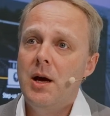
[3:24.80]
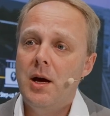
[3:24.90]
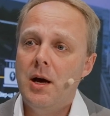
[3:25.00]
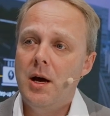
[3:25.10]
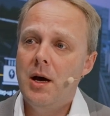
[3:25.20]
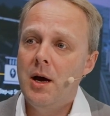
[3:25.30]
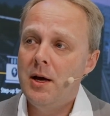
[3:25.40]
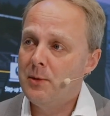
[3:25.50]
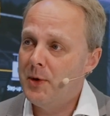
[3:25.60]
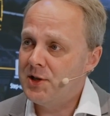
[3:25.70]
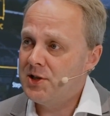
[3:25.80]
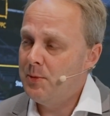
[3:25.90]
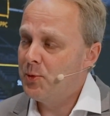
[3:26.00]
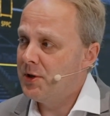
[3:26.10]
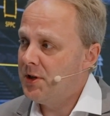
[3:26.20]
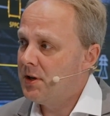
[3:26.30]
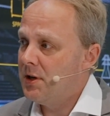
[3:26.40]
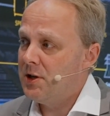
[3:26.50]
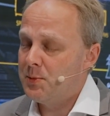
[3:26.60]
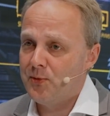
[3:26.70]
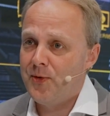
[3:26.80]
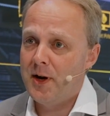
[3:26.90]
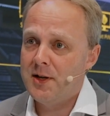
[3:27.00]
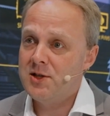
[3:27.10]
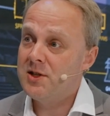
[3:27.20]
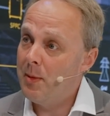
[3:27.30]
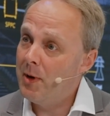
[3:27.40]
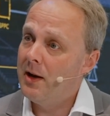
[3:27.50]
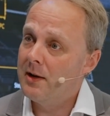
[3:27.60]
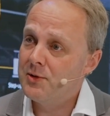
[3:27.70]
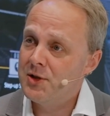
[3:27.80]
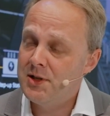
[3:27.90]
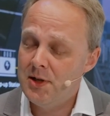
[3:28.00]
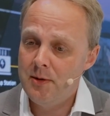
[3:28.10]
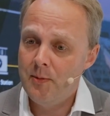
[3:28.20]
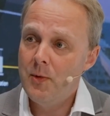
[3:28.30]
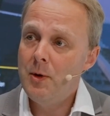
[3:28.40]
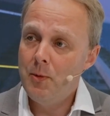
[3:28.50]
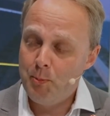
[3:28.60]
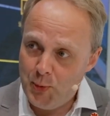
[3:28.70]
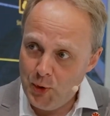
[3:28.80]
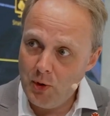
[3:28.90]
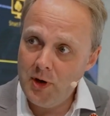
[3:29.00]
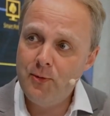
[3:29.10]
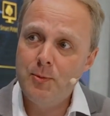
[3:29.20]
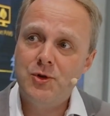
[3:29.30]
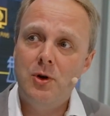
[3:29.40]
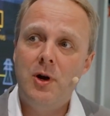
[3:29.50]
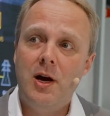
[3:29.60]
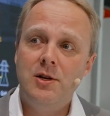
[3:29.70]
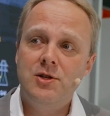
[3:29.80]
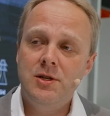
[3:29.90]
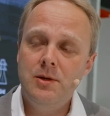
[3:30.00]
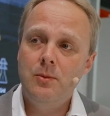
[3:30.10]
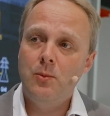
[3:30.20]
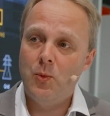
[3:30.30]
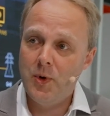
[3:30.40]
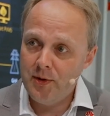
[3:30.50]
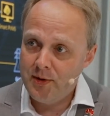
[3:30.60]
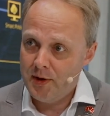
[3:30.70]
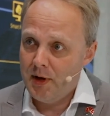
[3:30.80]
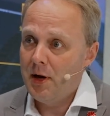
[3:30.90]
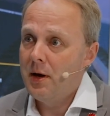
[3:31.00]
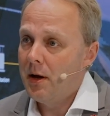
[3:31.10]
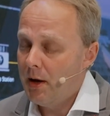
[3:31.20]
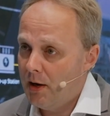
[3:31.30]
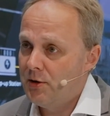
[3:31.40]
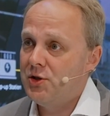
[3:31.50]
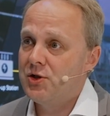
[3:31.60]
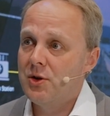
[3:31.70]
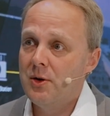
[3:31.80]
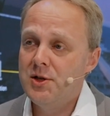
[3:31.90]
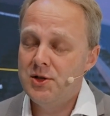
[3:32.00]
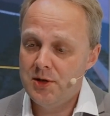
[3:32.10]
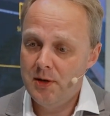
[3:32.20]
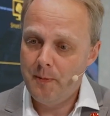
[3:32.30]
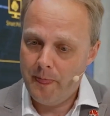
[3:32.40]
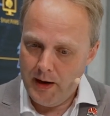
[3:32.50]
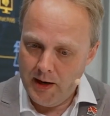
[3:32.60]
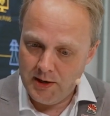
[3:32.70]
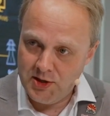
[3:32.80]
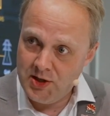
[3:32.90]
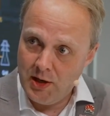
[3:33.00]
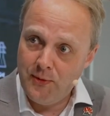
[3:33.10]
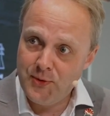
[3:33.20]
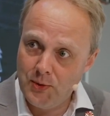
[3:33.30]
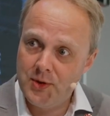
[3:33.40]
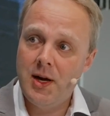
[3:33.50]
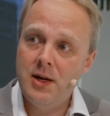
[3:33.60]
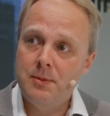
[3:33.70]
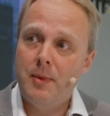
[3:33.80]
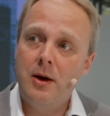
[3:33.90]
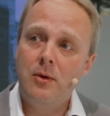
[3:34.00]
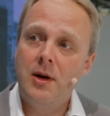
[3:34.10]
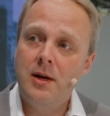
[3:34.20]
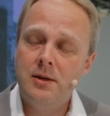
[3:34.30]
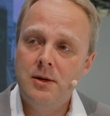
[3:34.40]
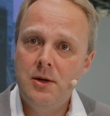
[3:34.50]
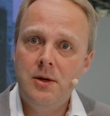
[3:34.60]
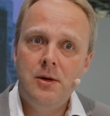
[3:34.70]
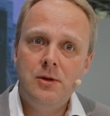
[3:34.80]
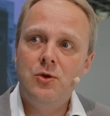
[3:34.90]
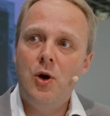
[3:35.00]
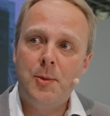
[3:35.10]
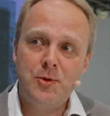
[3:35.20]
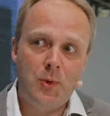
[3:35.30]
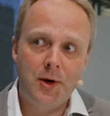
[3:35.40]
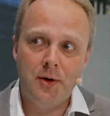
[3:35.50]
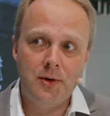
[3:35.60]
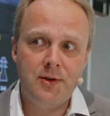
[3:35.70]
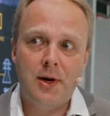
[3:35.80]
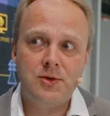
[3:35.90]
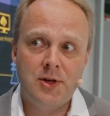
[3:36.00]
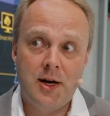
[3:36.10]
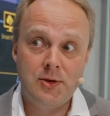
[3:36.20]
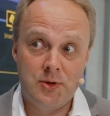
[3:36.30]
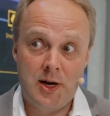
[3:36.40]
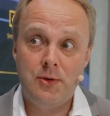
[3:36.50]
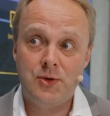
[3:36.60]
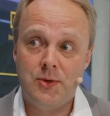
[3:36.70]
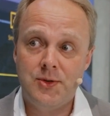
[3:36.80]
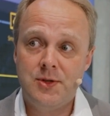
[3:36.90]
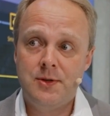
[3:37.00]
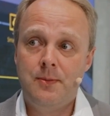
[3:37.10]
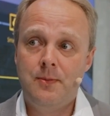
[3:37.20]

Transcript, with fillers: Uh, and the Red Sea project is providing stable electricity purely from solar energy with energy storage in a self-contained microgrid to up to one hundred thousand households.